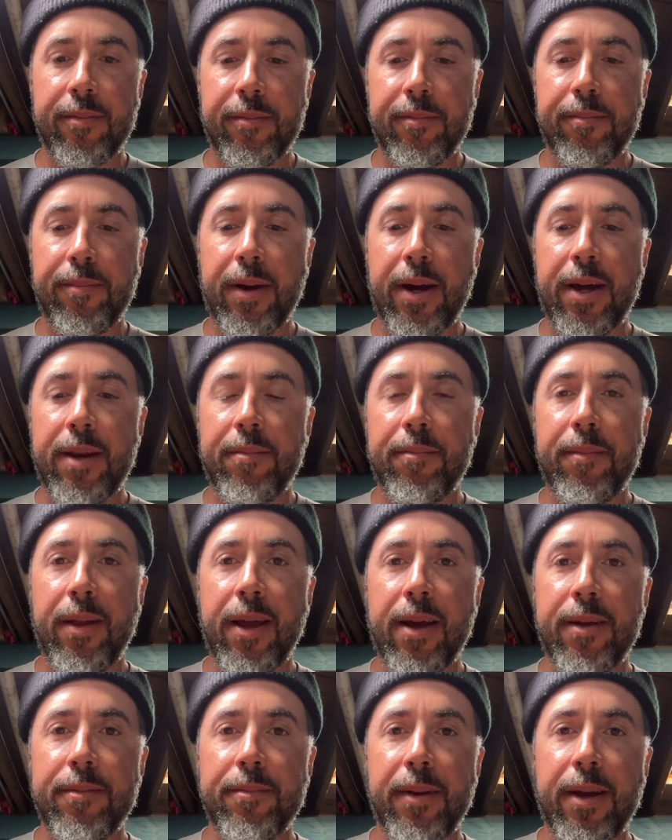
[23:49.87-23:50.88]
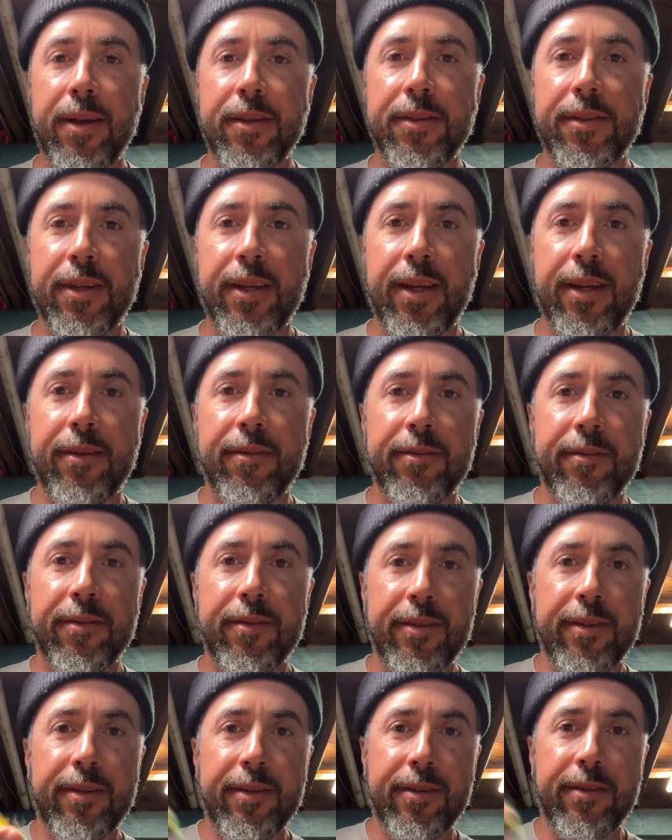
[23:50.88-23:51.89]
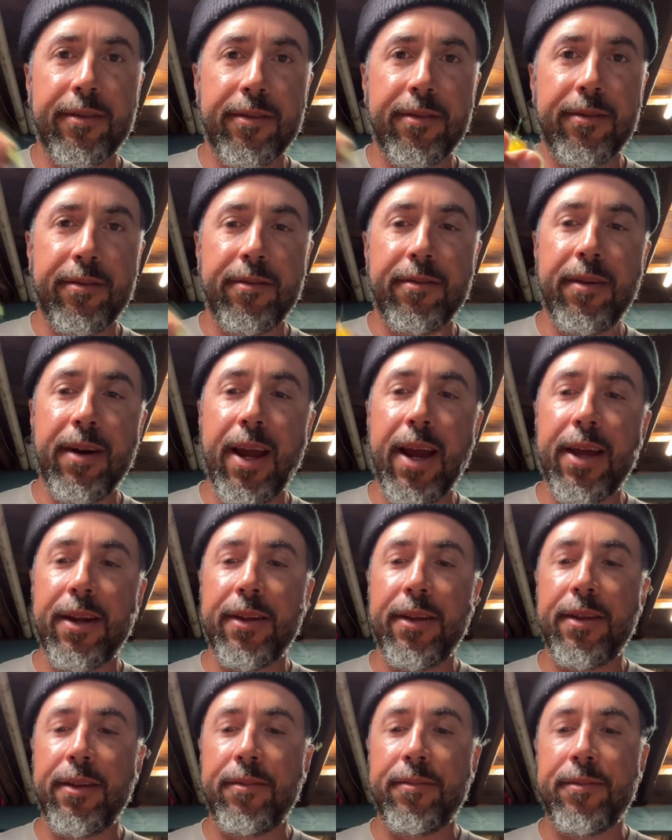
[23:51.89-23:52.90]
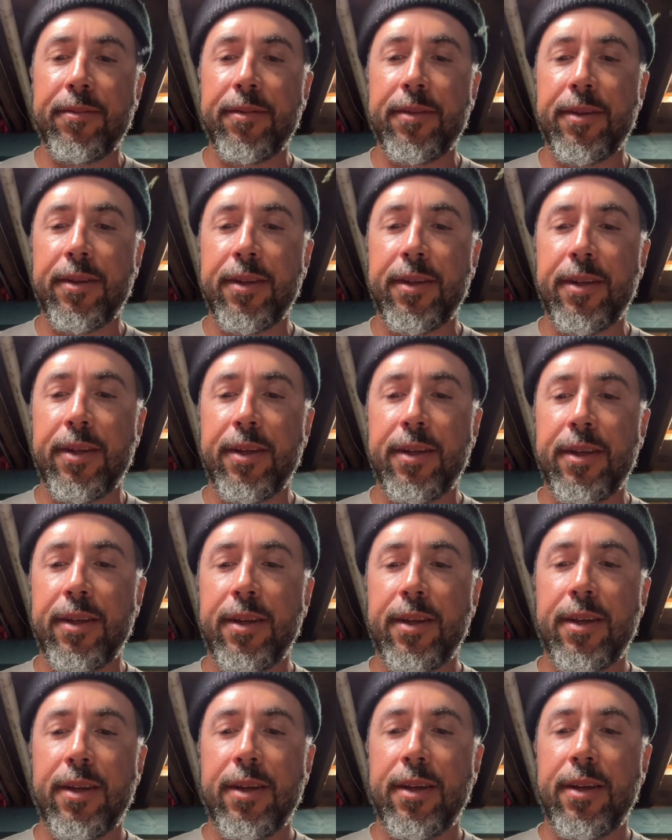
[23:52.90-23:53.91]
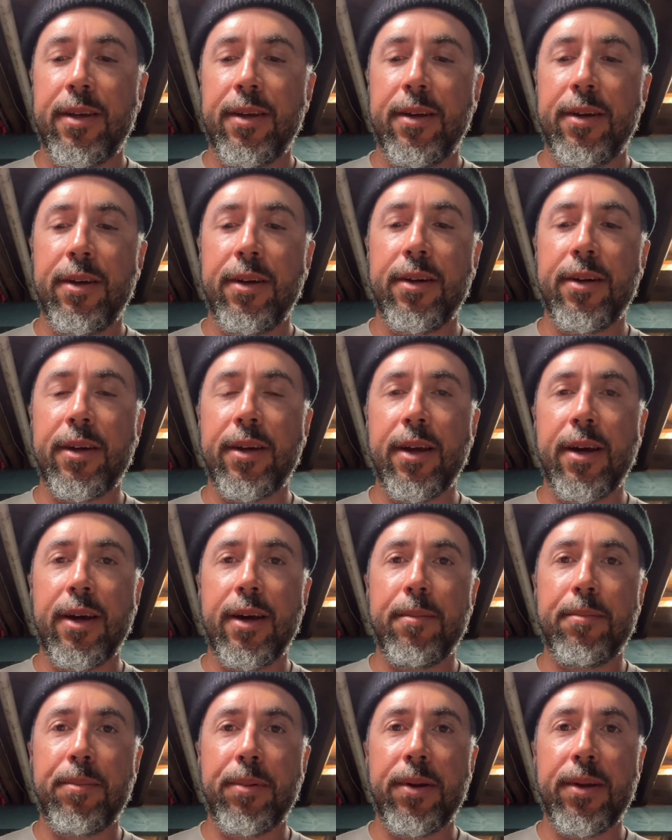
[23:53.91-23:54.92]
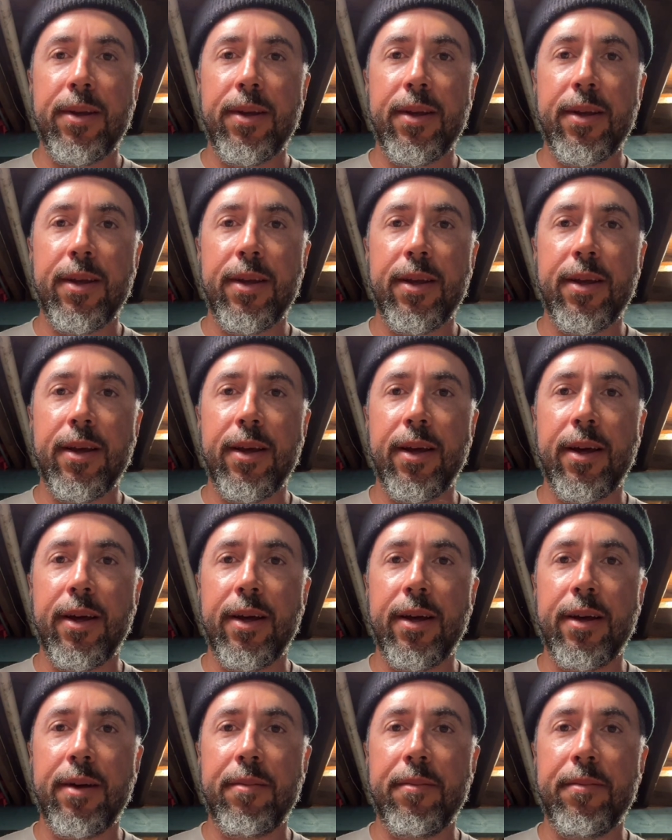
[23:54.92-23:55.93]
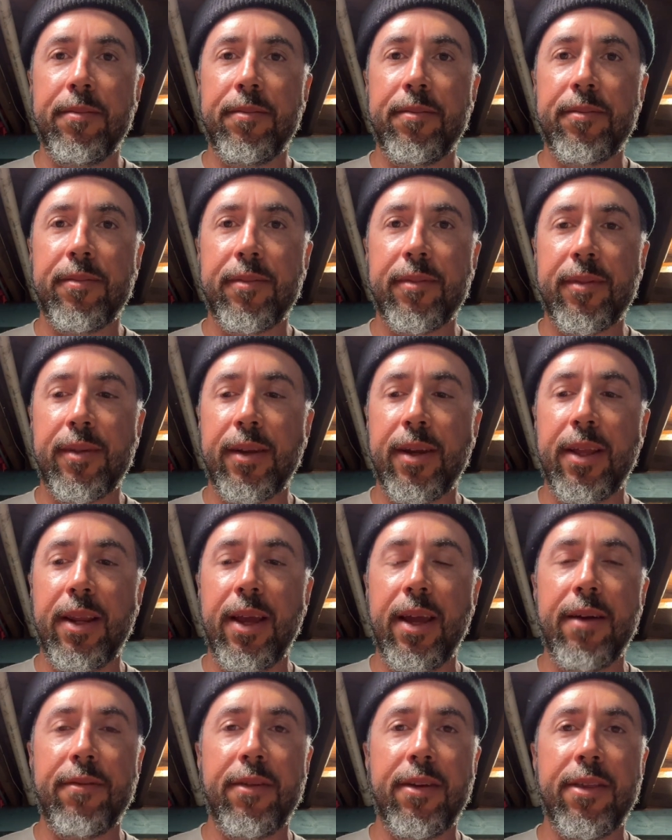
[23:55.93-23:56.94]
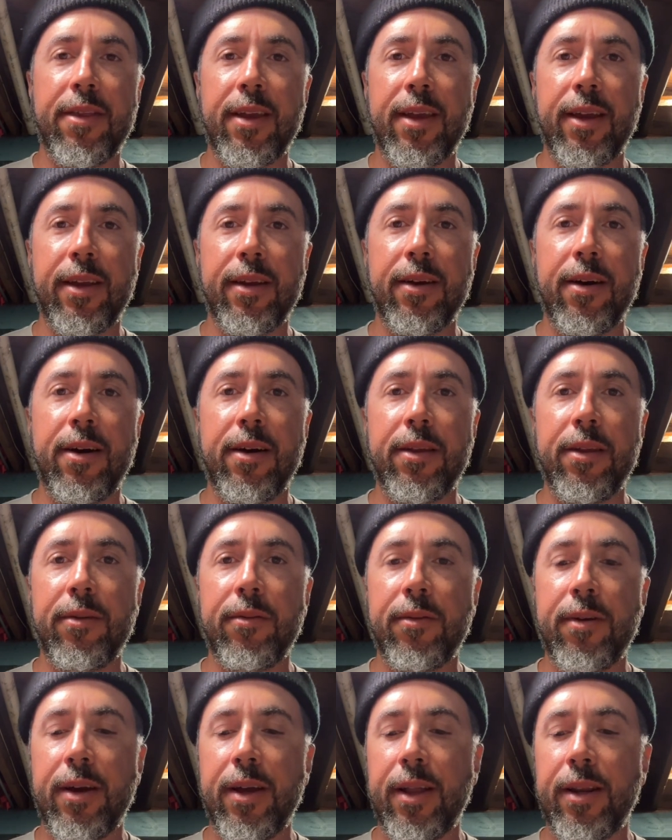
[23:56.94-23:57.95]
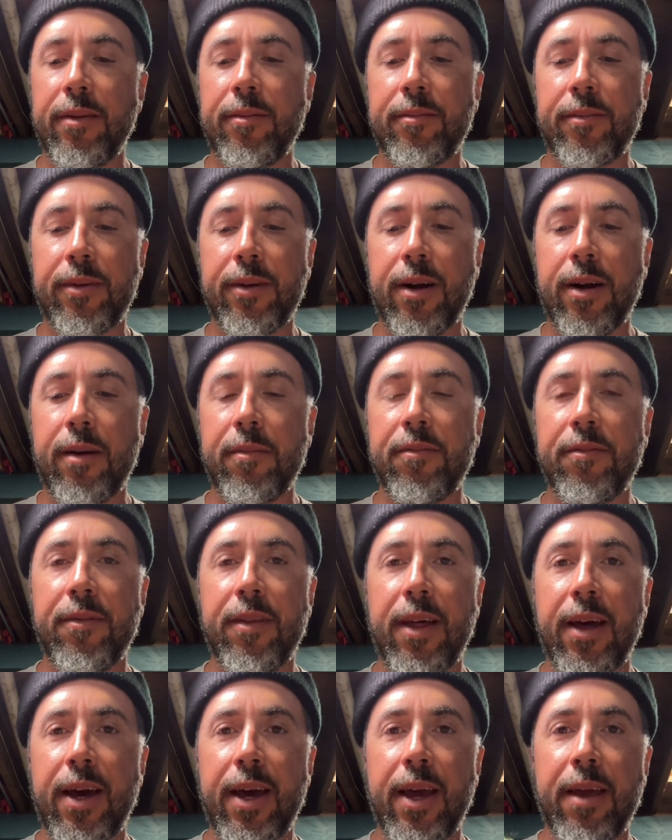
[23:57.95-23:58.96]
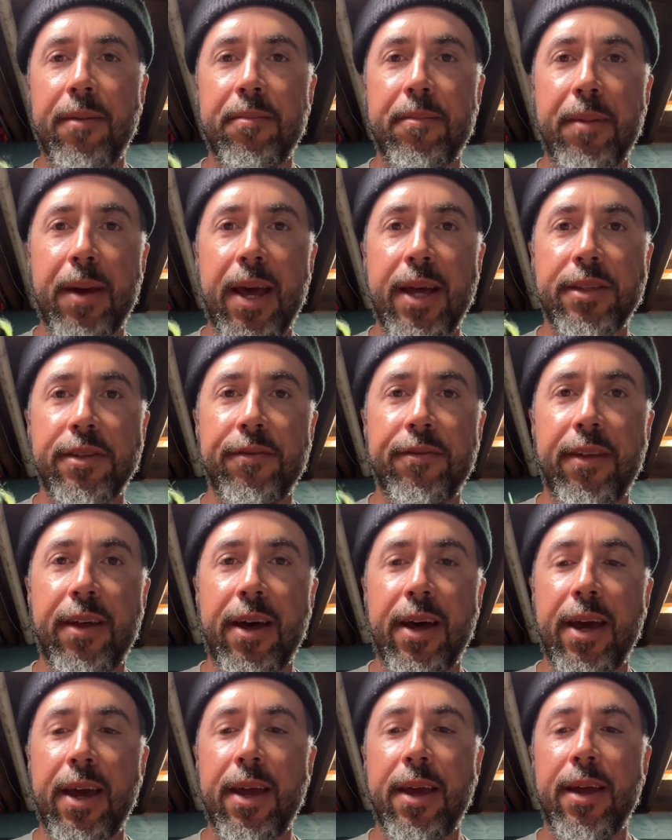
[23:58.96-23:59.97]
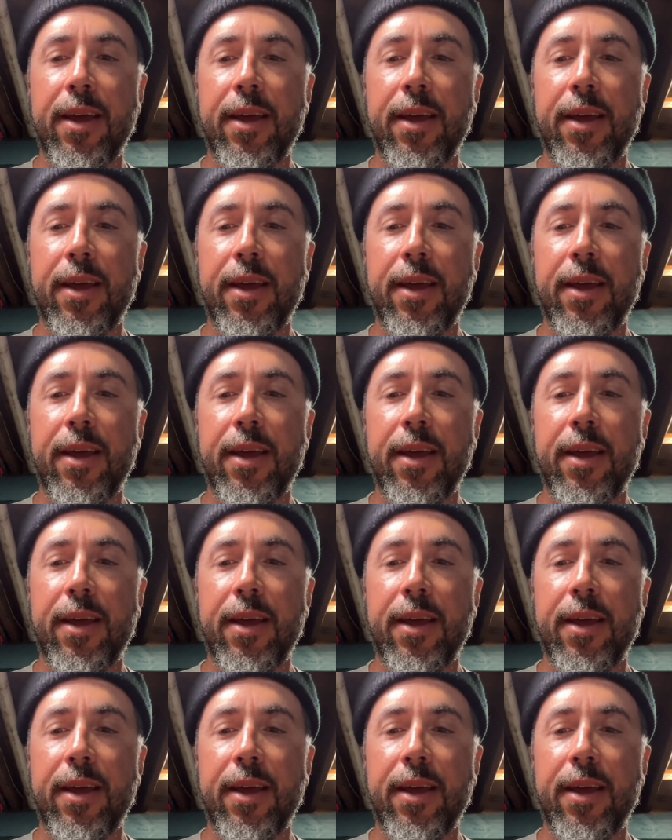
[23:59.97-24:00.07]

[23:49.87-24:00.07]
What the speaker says: bottom bouncing, rattle, hook up, kind of everything all in one. Carp fly, bass fly,